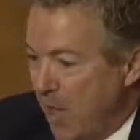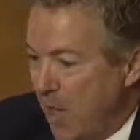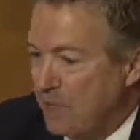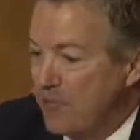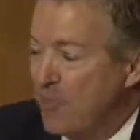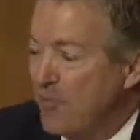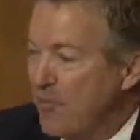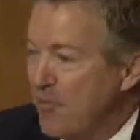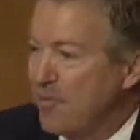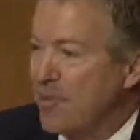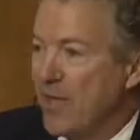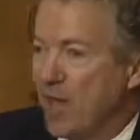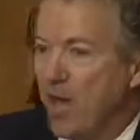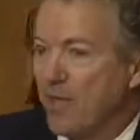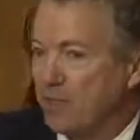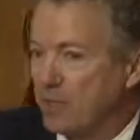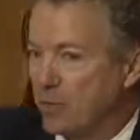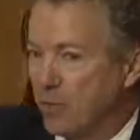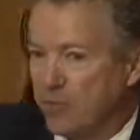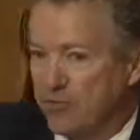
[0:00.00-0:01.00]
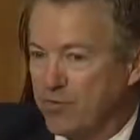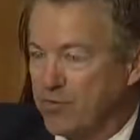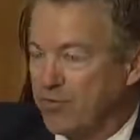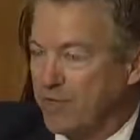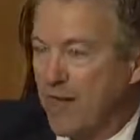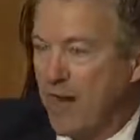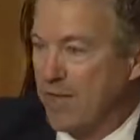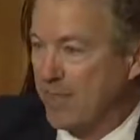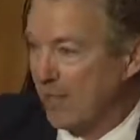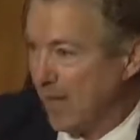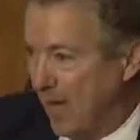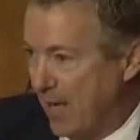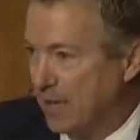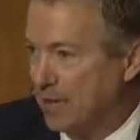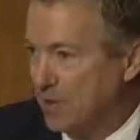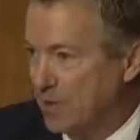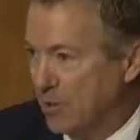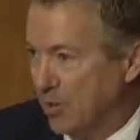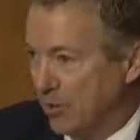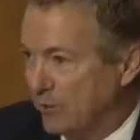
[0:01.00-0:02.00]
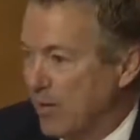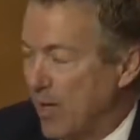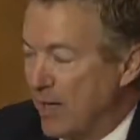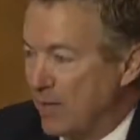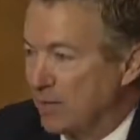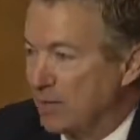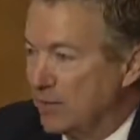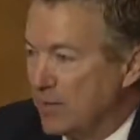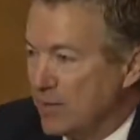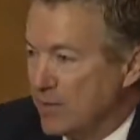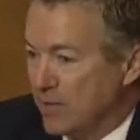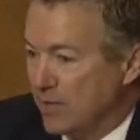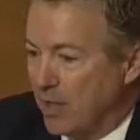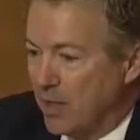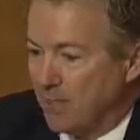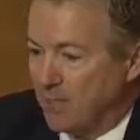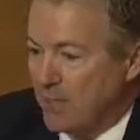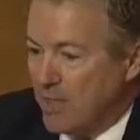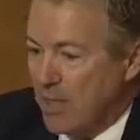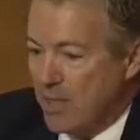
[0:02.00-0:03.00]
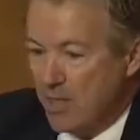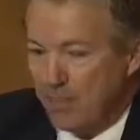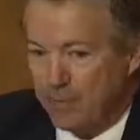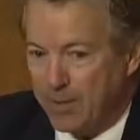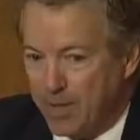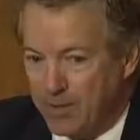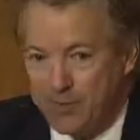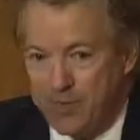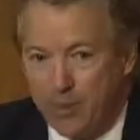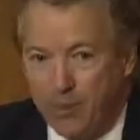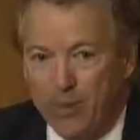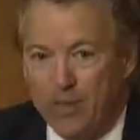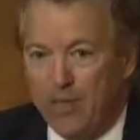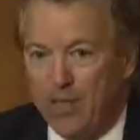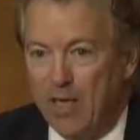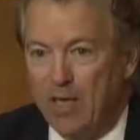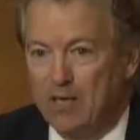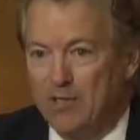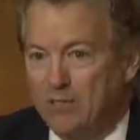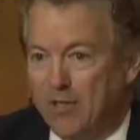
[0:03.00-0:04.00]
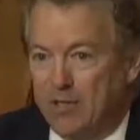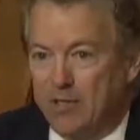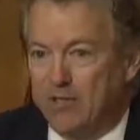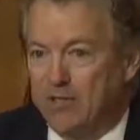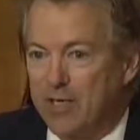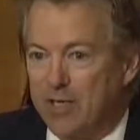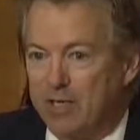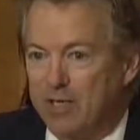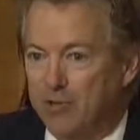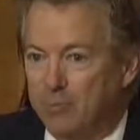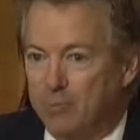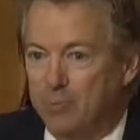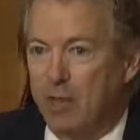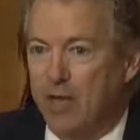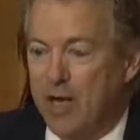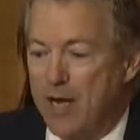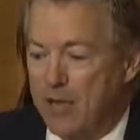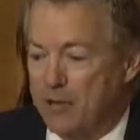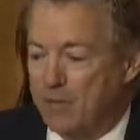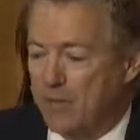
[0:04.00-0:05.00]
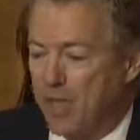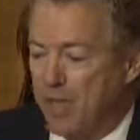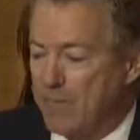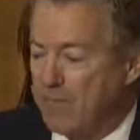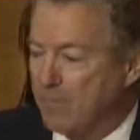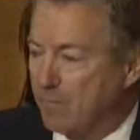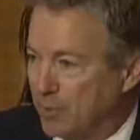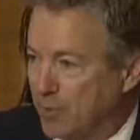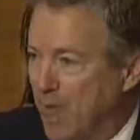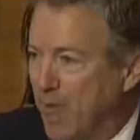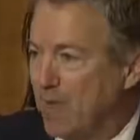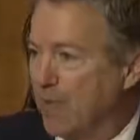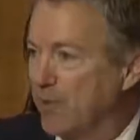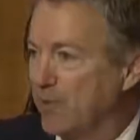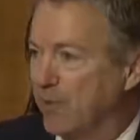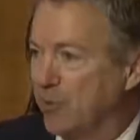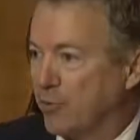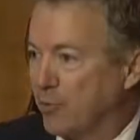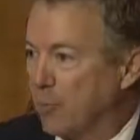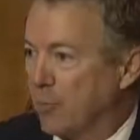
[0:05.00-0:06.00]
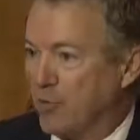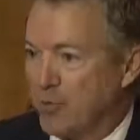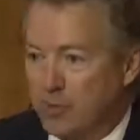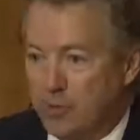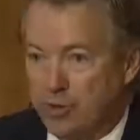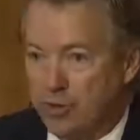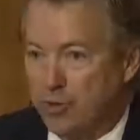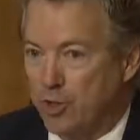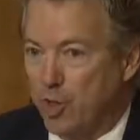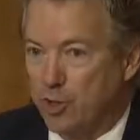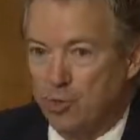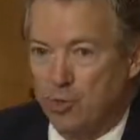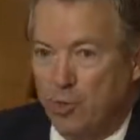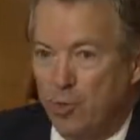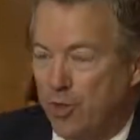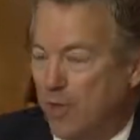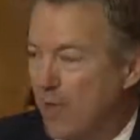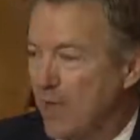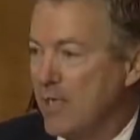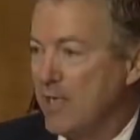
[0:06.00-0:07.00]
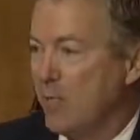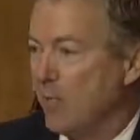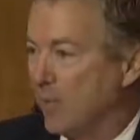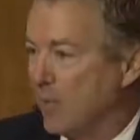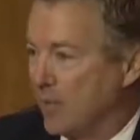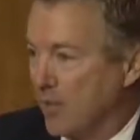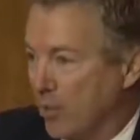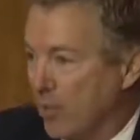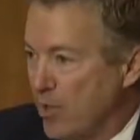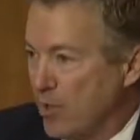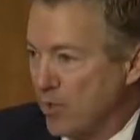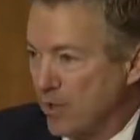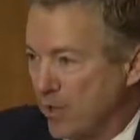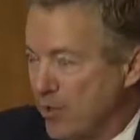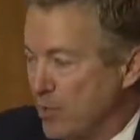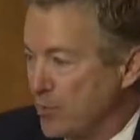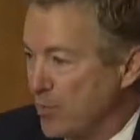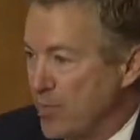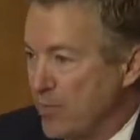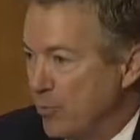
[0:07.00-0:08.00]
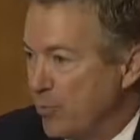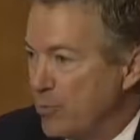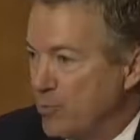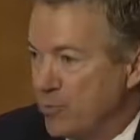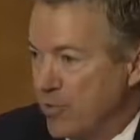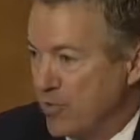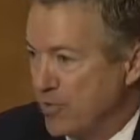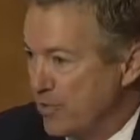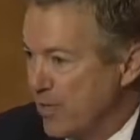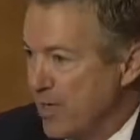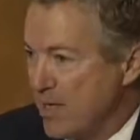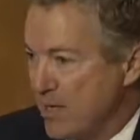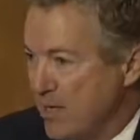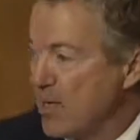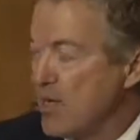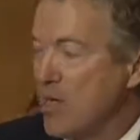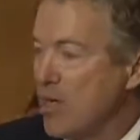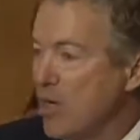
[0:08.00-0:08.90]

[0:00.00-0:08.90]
Other than they have sort of this ideology of radical Islam. But I don't think we gave the executive branch a blanket authority just to go to war anywhere they want against people who they say